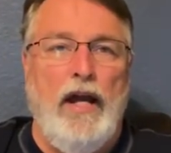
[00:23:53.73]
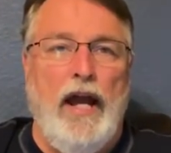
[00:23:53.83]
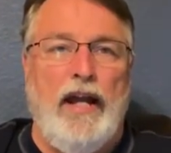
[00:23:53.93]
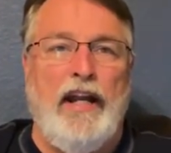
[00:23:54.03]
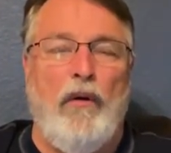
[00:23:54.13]

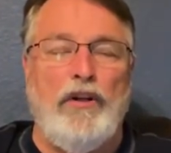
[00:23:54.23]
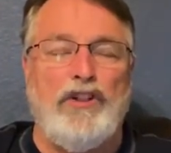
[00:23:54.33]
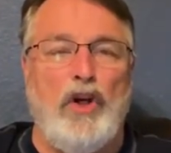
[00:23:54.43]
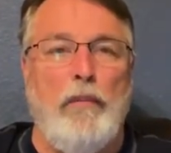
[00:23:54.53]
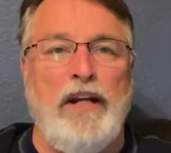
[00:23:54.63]
And now with
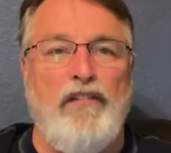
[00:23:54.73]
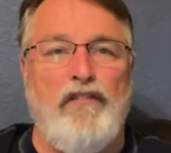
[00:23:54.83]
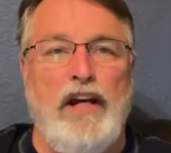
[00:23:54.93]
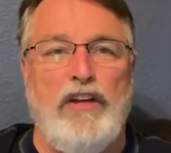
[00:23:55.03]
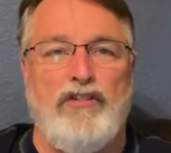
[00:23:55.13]
so many
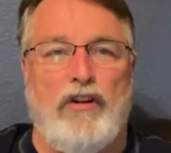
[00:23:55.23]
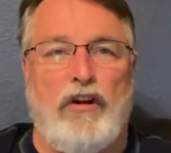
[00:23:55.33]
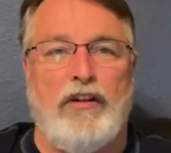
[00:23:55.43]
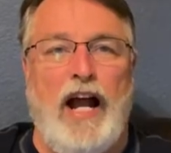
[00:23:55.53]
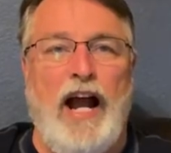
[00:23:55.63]
fish that
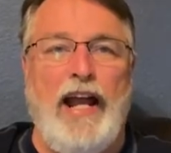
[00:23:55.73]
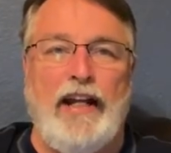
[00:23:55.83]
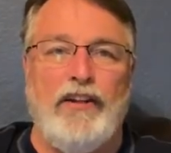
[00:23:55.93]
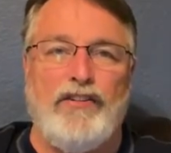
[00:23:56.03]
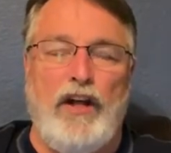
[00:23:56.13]
are
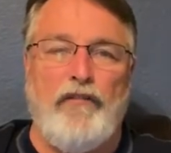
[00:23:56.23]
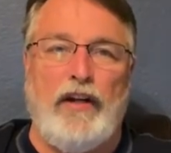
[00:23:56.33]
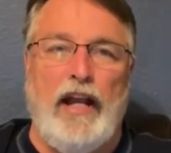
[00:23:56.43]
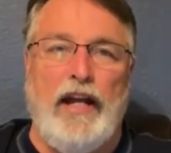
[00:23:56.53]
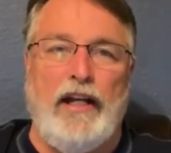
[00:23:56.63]
dying and
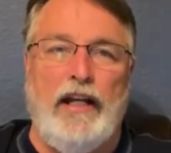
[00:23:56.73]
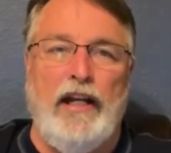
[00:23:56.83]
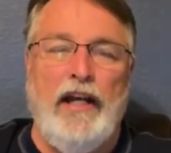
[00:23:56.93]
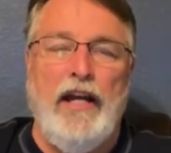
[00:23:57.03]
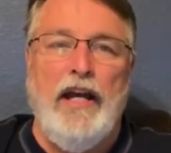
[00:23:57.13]

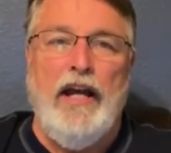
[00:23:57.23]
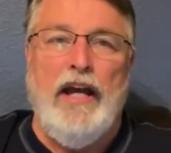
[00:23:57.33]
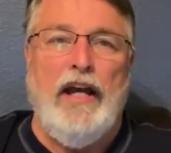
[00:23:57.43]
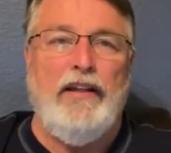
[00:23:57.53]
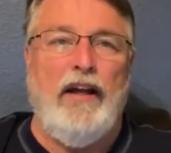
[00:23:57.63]
suffocating,
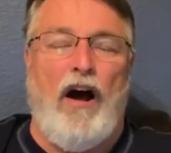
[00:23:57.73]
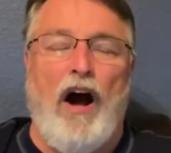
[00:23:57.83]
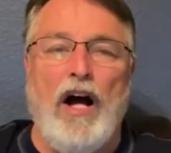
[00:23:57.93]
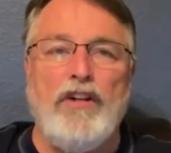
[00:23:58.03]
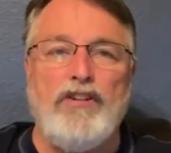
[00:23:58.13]
the
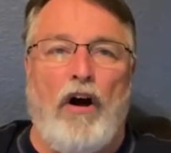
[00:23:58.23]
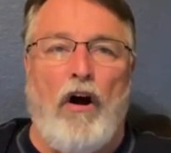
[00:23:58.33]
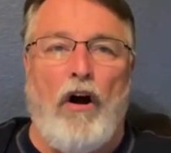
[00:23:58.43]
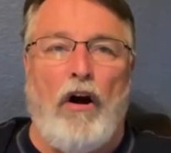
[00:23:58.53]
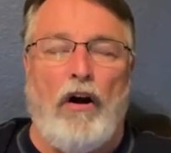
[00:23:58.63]
odds
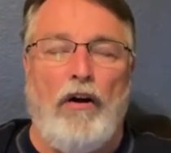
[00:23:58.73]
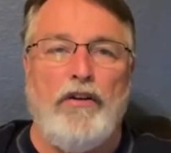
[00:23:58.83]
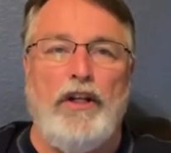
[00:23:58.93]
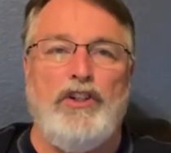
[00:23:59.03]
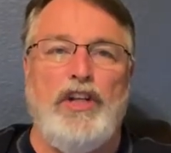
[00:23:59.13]
are
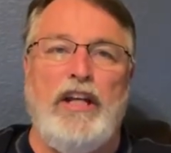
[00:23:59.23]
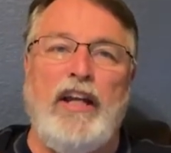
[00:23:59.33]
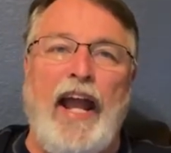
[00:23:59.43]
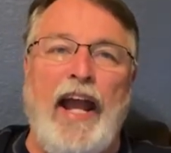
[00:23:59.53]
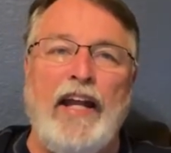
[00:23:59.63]
that she
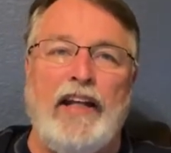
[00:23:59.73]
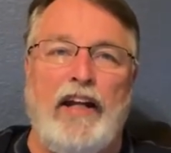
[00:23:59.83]
can't get